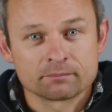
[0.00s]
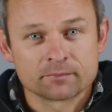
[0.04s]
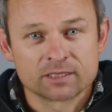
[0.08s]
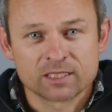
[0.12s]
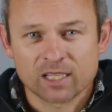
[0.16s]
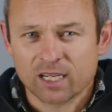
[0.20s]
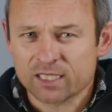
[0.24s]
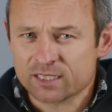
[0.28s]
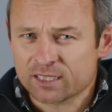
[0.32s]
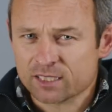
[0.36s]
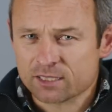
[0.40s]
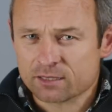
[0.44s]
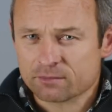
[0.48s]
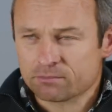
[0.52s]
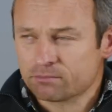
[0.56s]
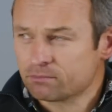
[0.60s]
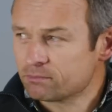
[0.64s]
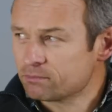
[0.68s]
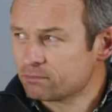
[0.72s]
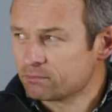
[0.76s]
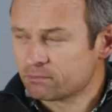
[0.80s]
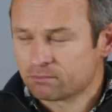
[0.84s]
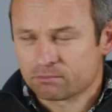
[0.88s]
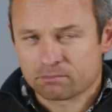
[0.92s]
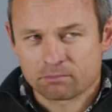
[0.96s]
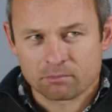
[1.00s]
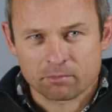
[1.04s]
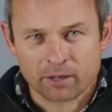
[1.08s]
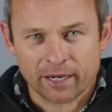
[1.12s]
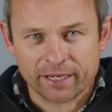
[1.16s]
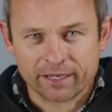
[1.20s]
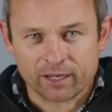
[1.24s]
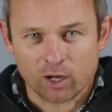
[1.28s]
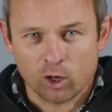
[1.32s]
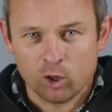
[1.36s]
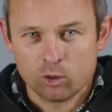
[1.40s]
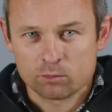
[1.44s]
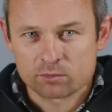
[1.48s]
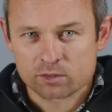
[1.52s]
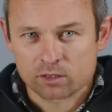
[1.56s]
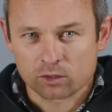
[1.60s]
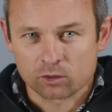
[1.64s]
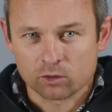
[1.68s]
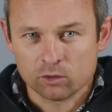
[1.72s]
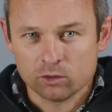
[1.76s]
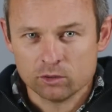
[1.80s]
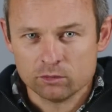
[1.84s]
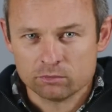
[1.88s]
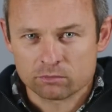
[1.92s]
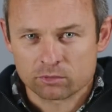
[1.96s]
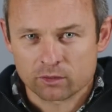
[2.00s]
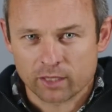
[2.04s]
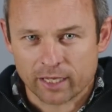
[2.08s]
Did I just break Ohm's law,